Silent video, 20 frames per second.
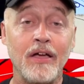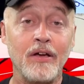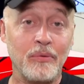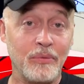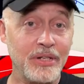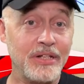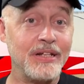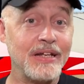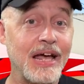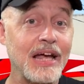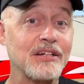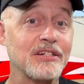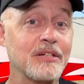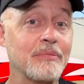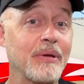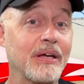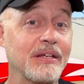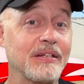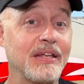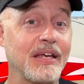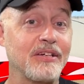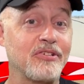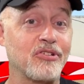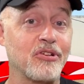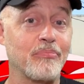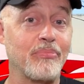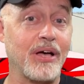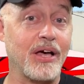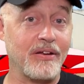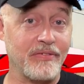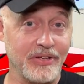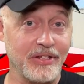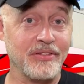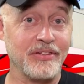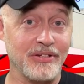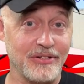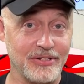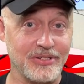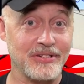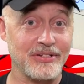We did actually make a day trip out of it, and
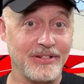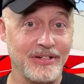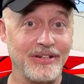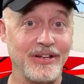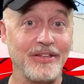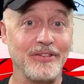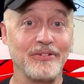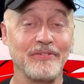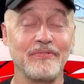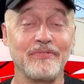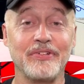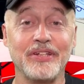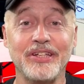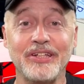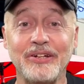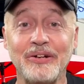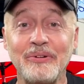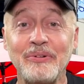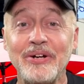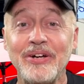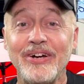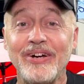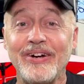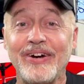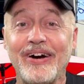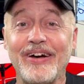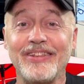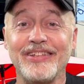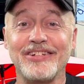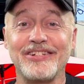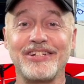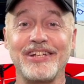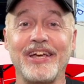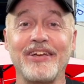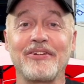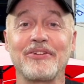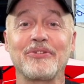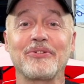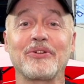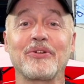there's another video on this
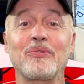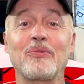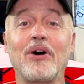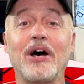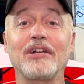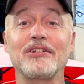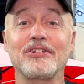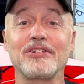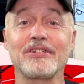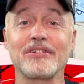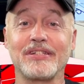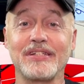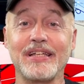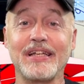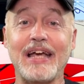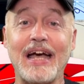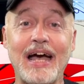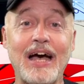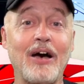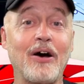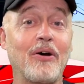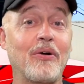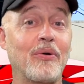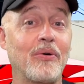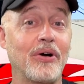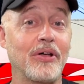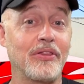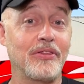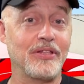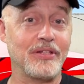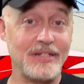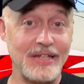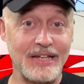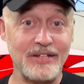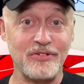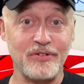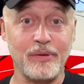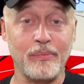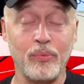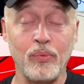channel you can watch to see how the day
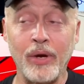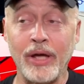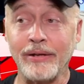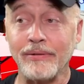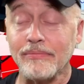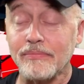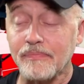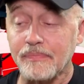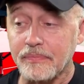trip went.